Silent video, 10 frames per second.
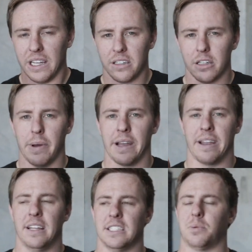into the back
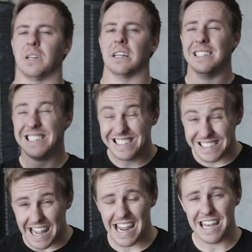handspring,
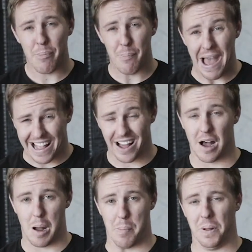stand back
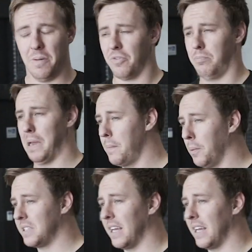up. People